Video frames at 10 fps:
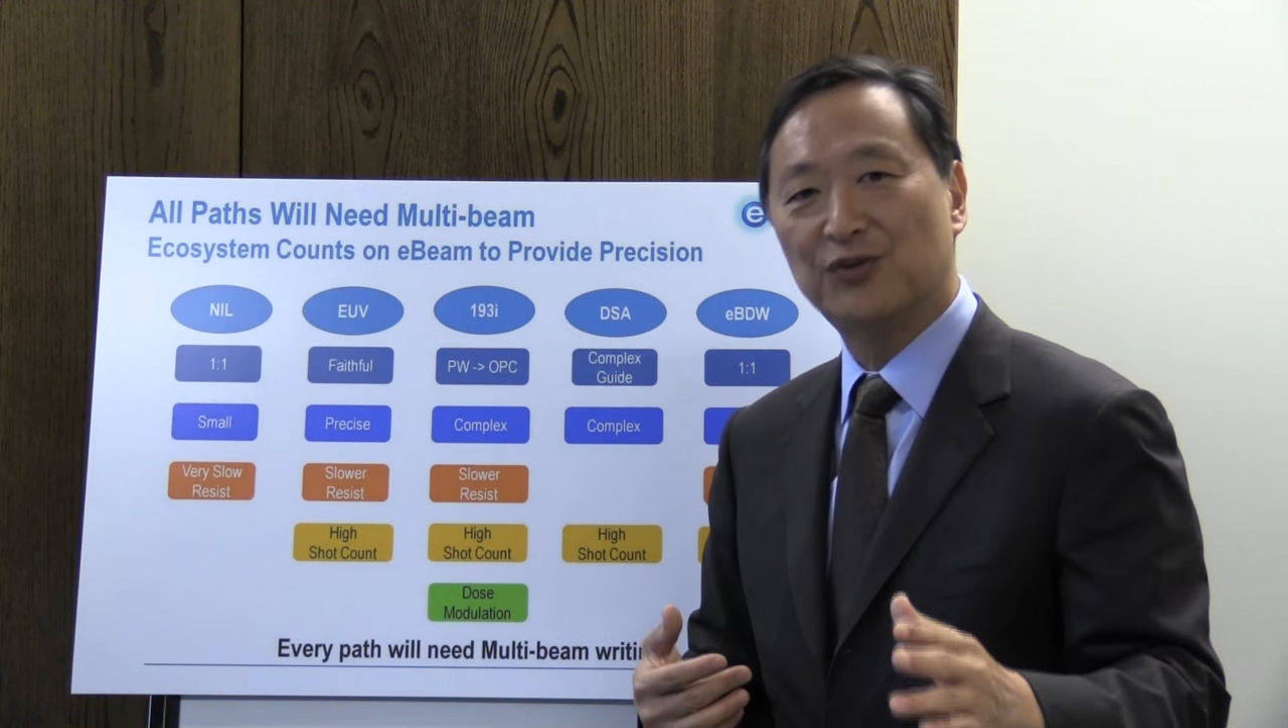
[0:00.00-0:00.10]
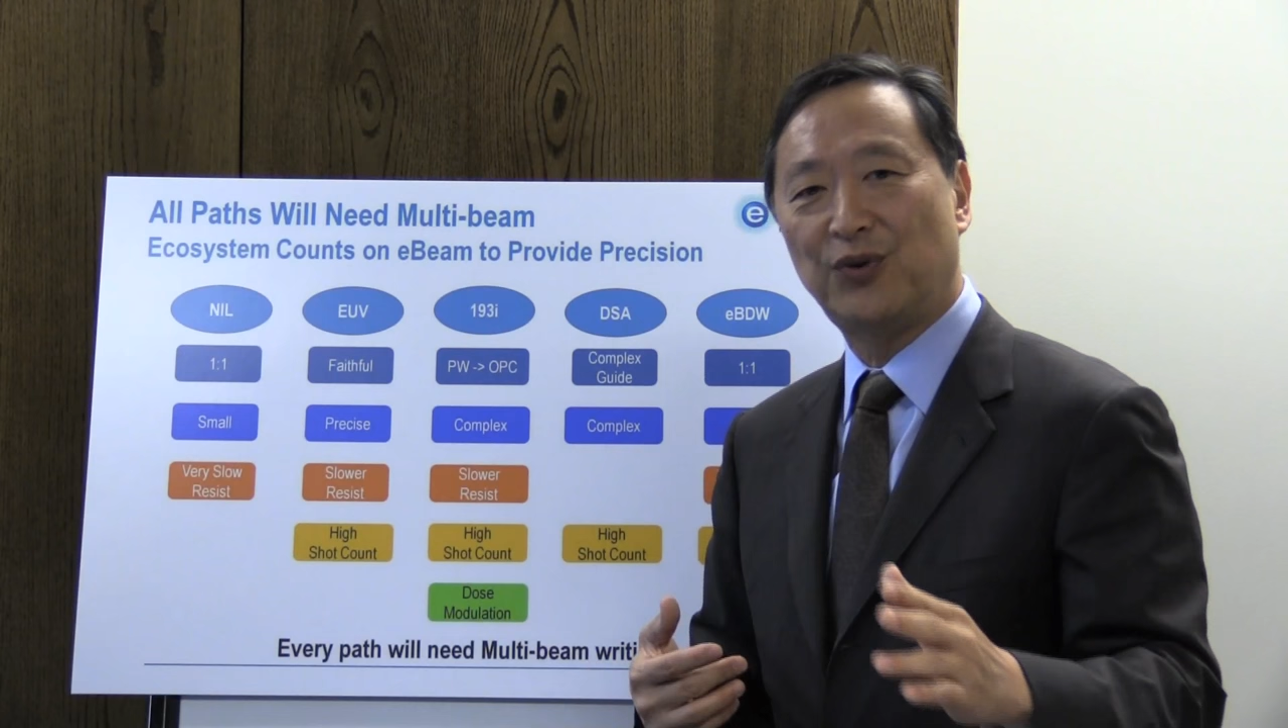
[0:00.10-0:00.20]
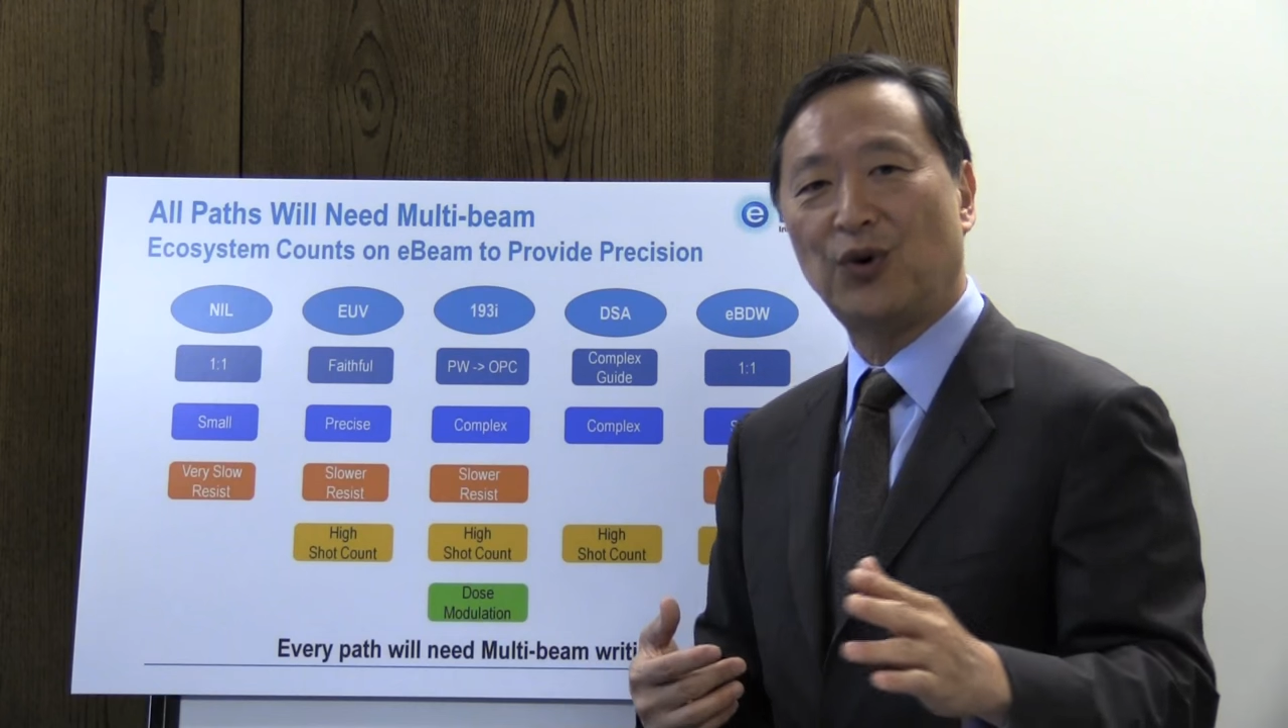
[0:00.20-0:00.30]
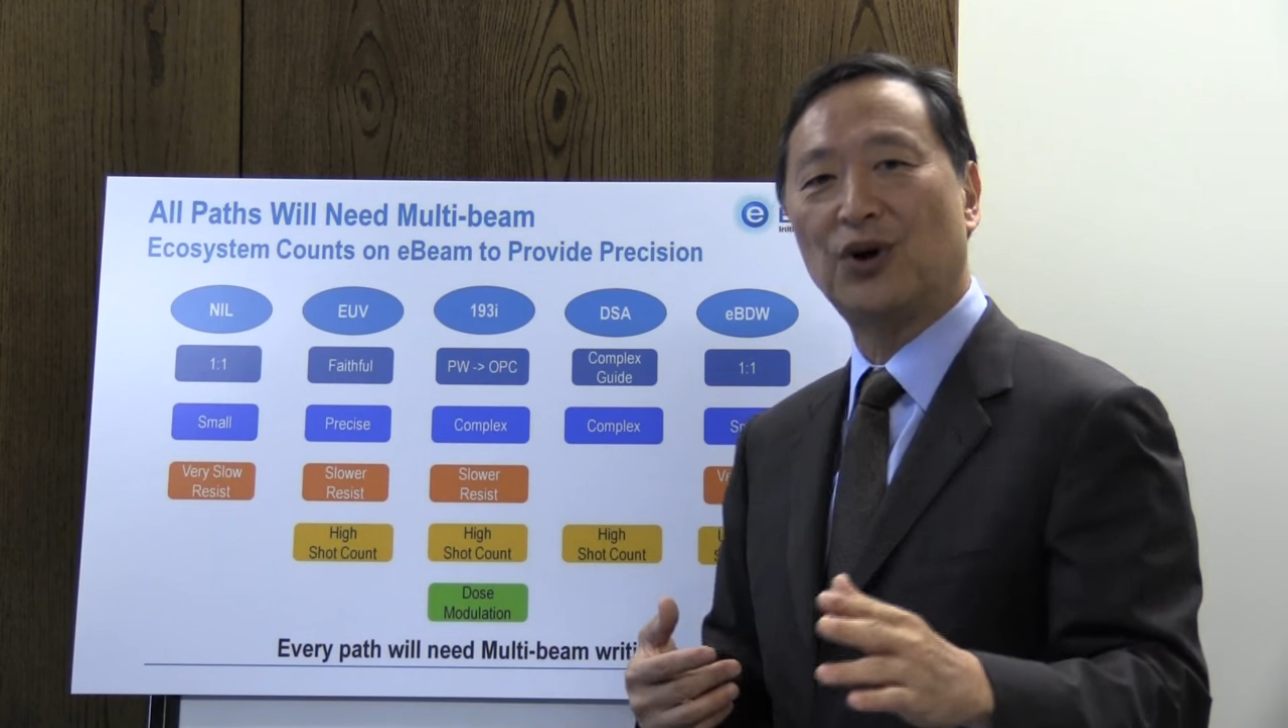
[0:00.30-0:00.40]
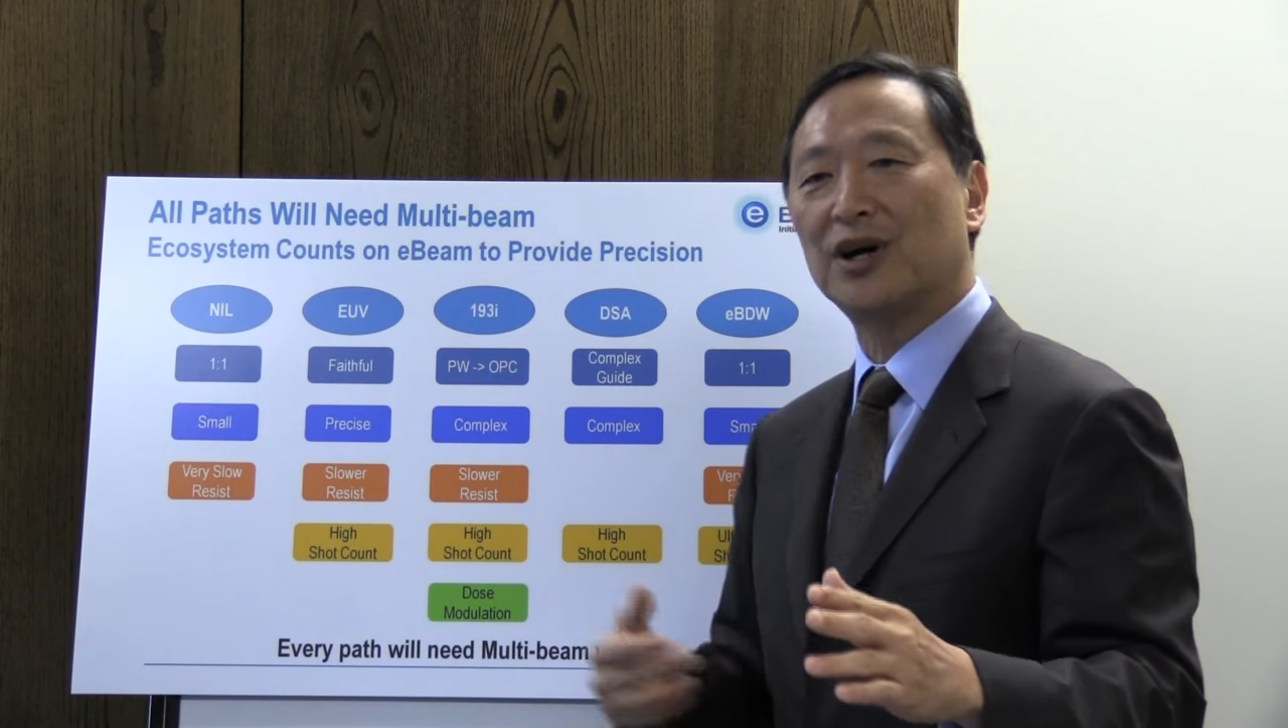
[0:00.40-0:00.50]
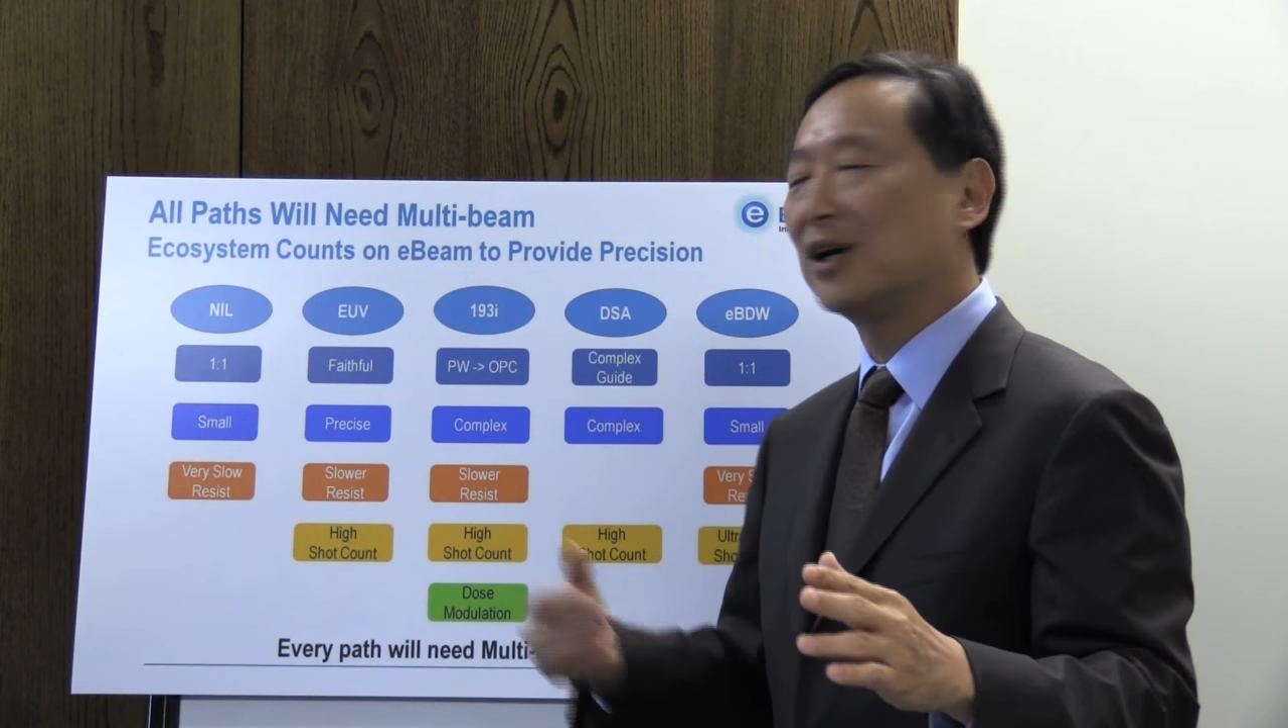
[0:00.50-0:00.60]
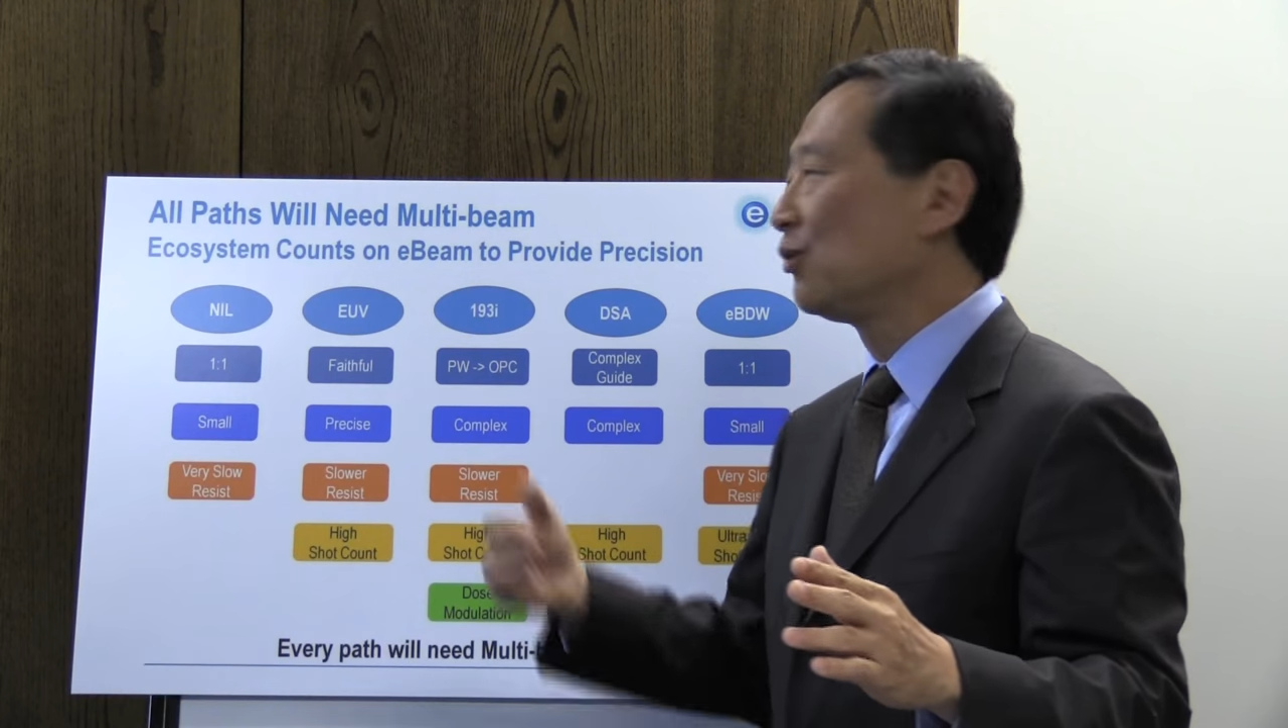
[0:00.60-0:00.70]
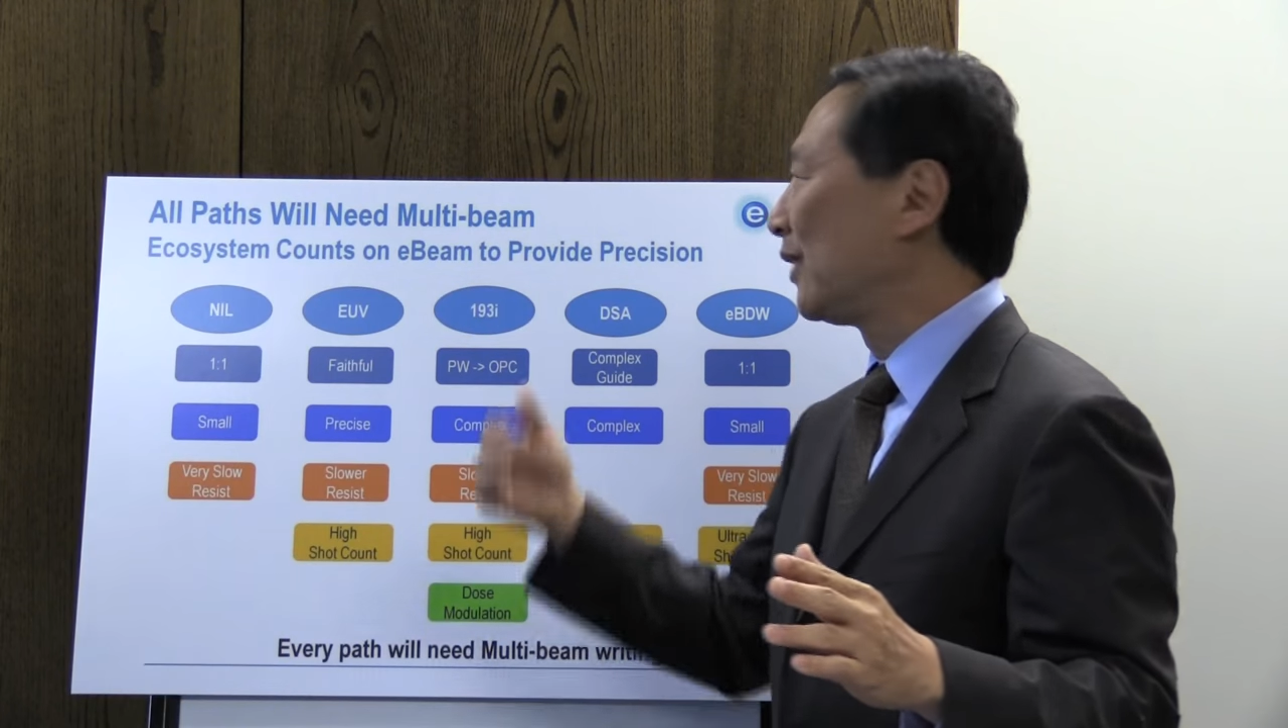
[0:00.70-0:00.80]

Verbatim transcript: for